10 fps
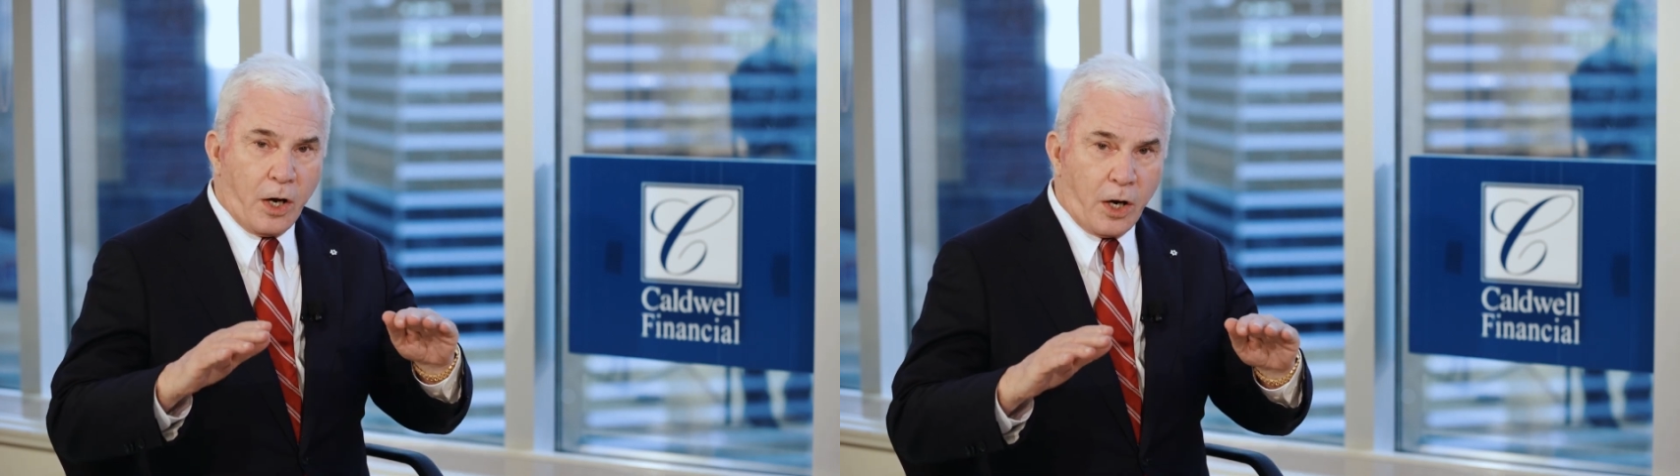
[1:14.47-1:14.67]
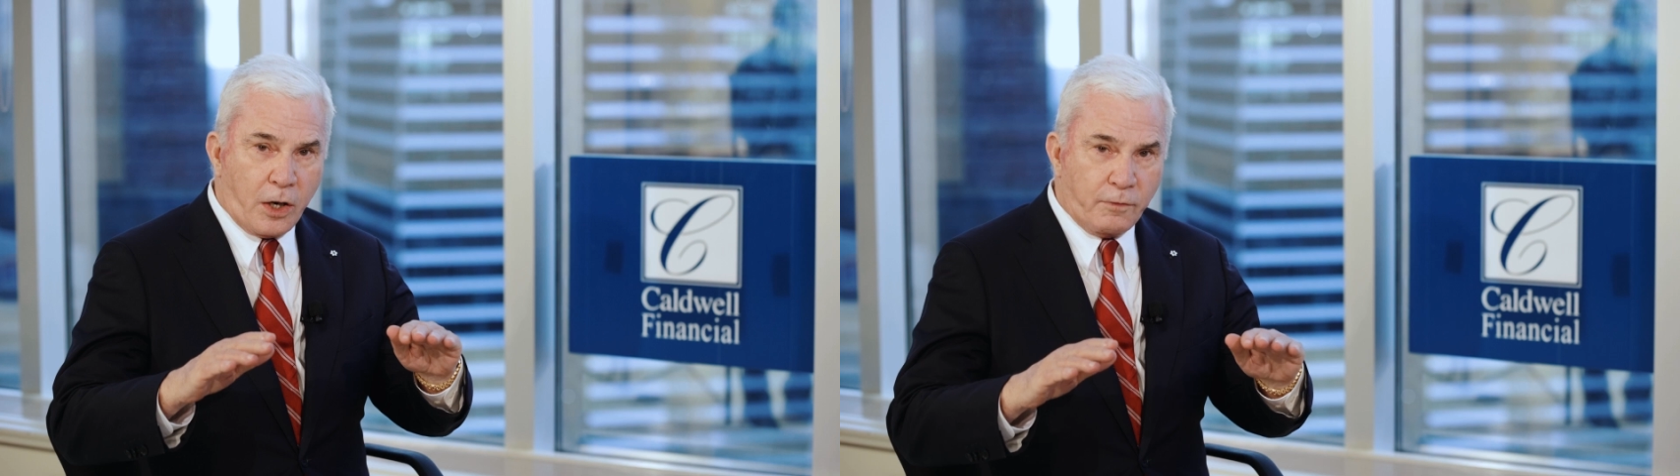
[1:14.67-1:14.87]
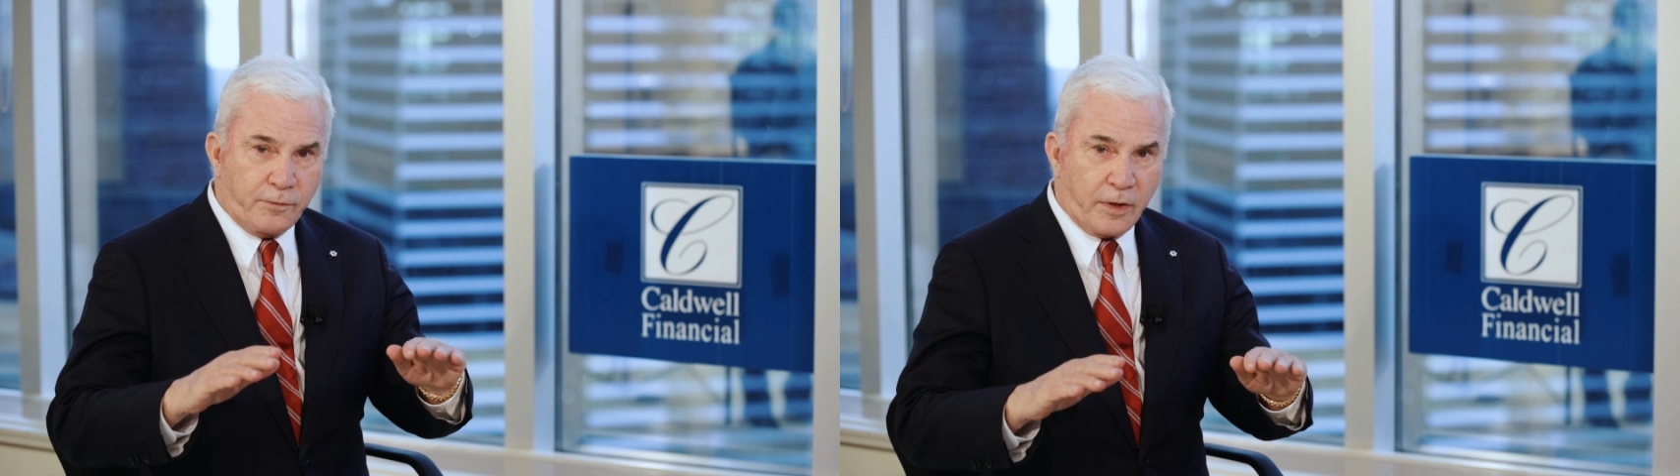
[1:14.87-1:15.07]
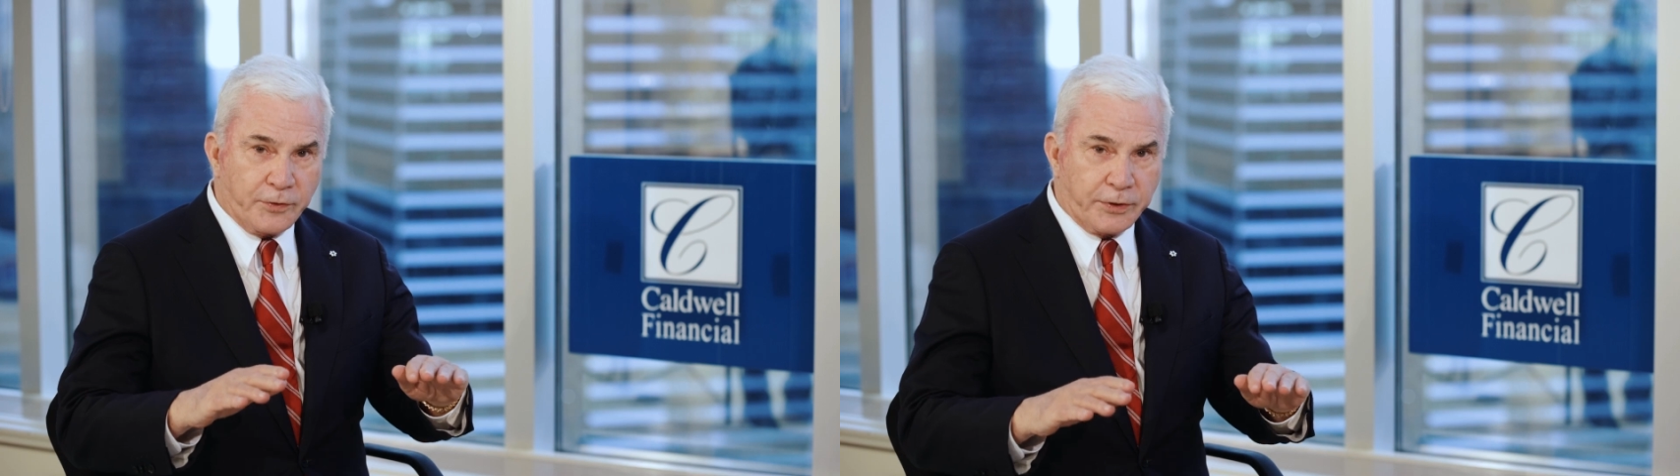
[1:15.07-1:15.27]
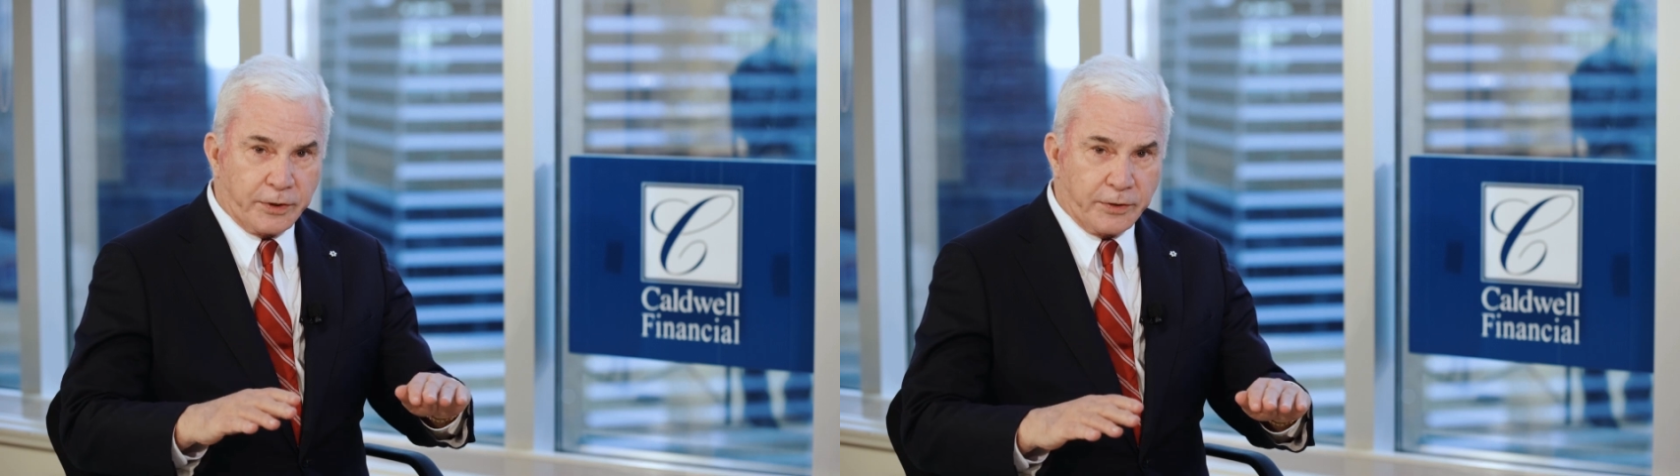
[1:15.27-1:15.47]
all fall
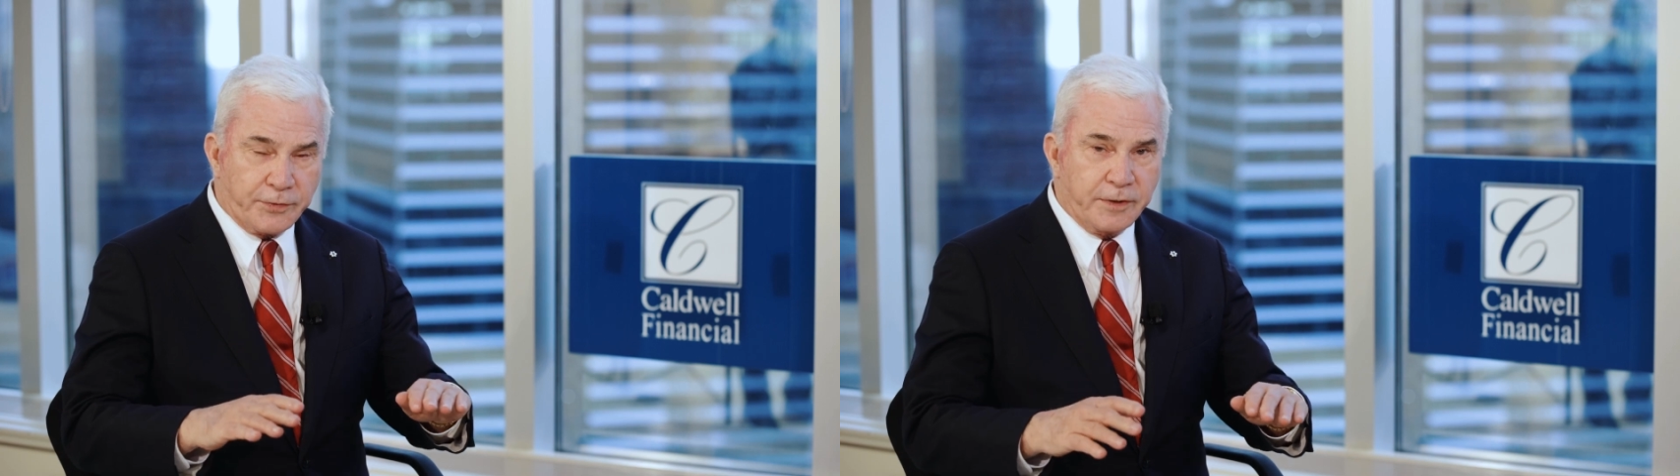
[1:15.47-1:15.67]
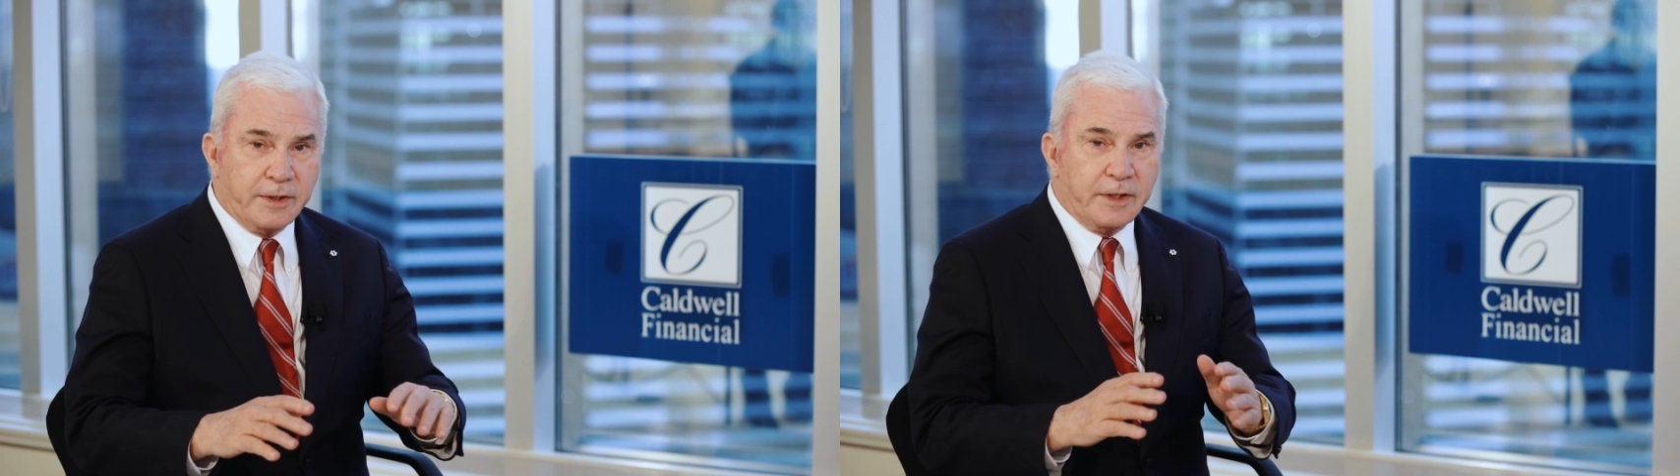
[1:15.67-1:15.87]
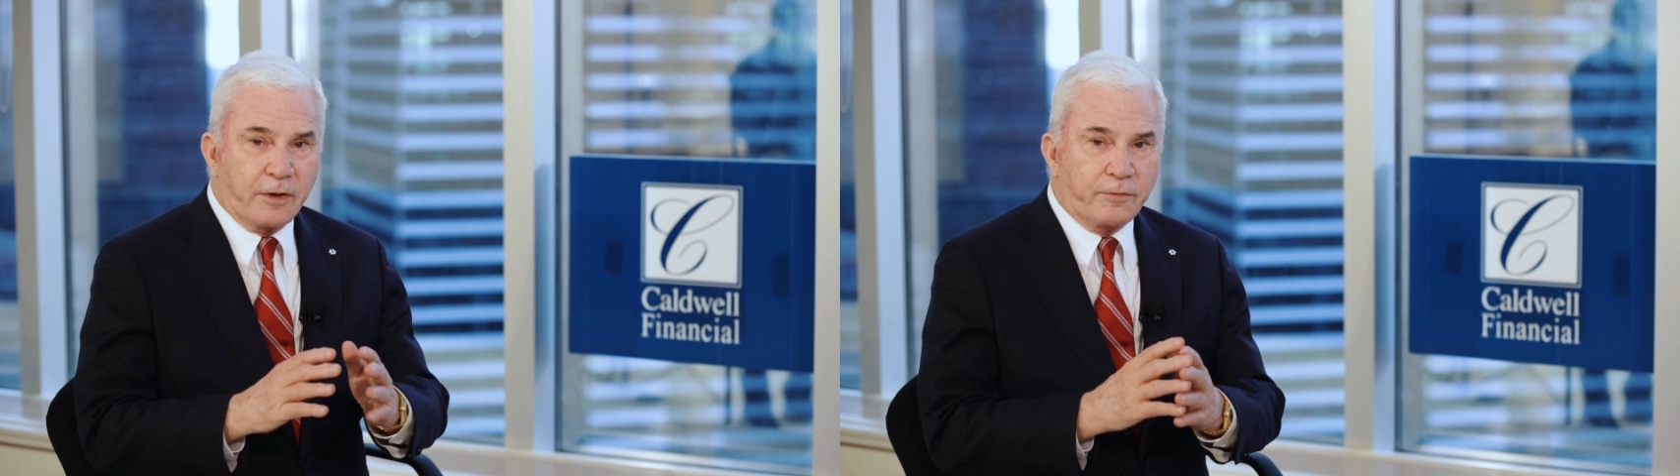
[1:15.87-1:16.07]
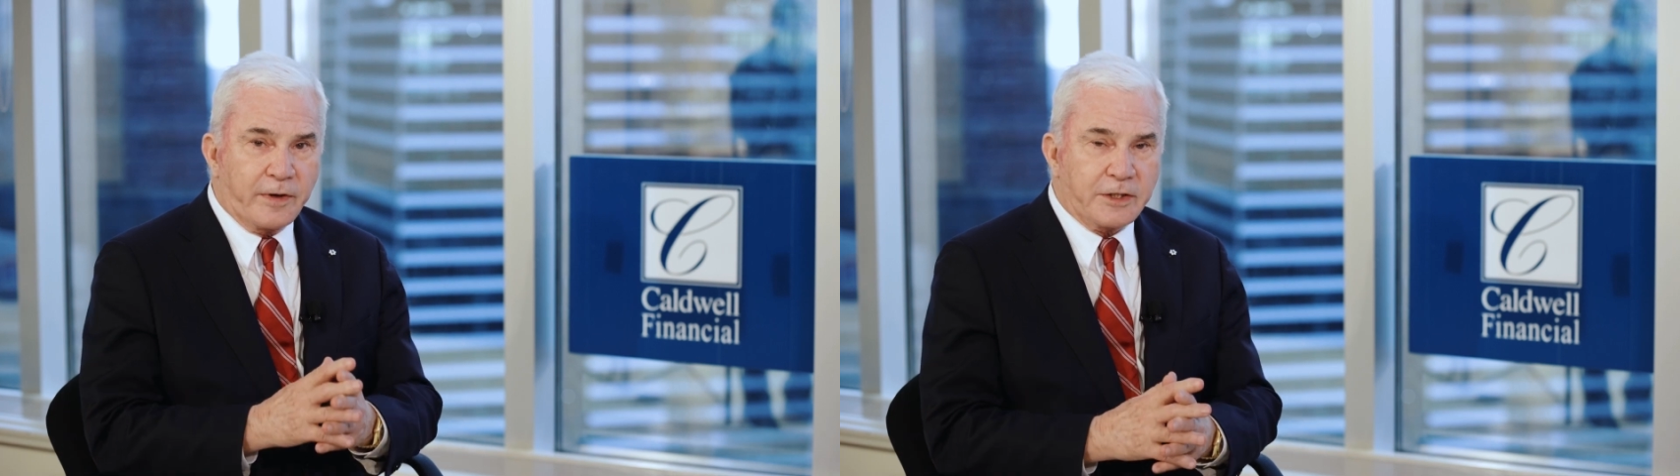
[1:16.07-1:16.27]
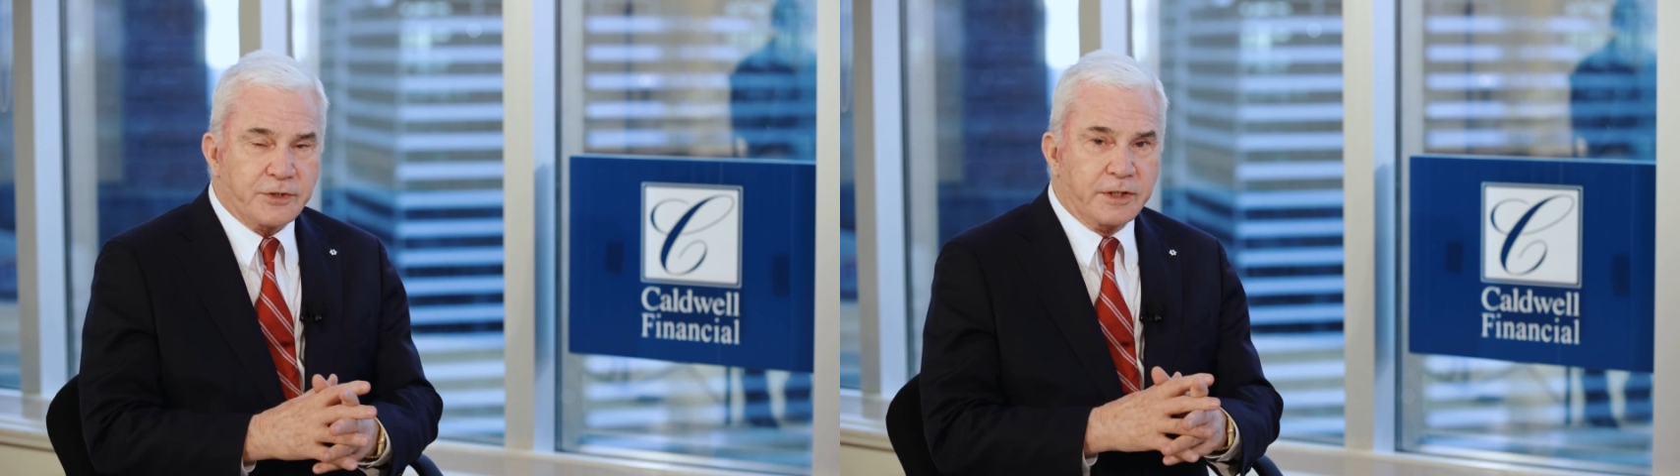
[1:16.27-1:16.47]
to earth.
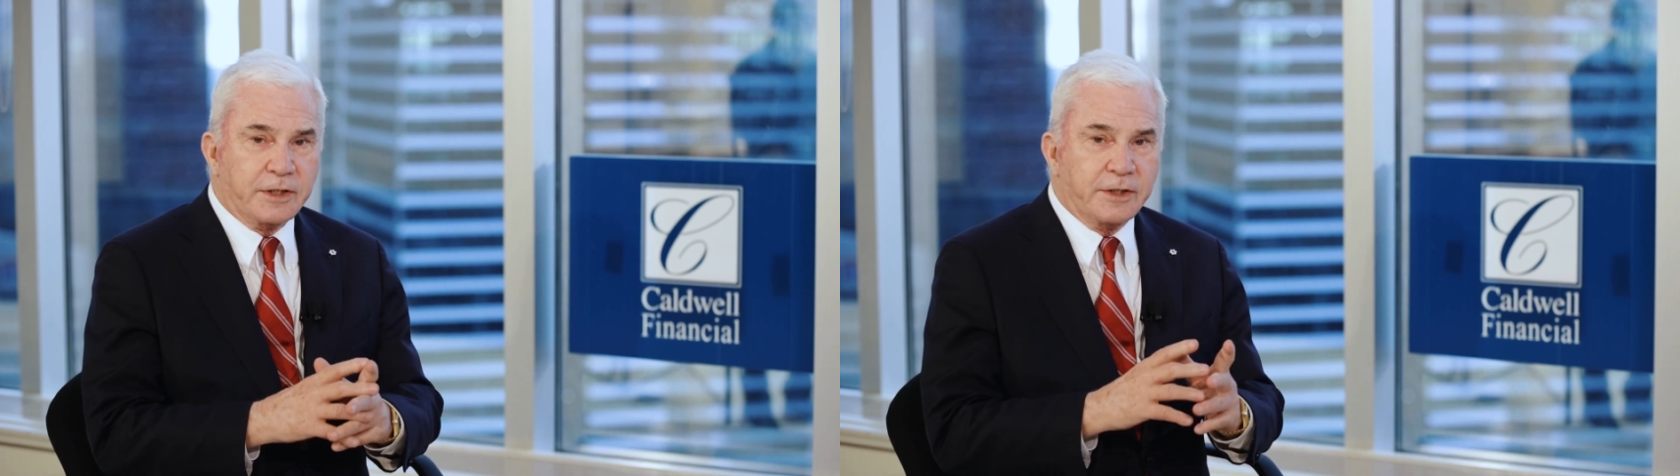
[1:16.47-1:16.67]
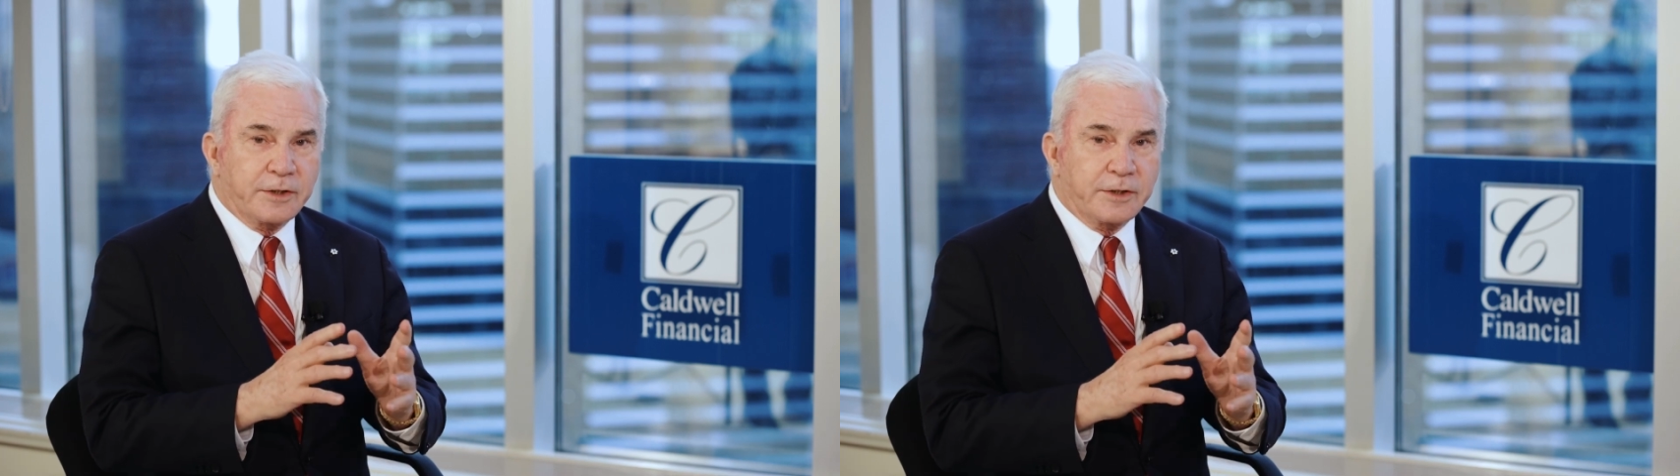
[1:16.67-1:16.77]
Eventually,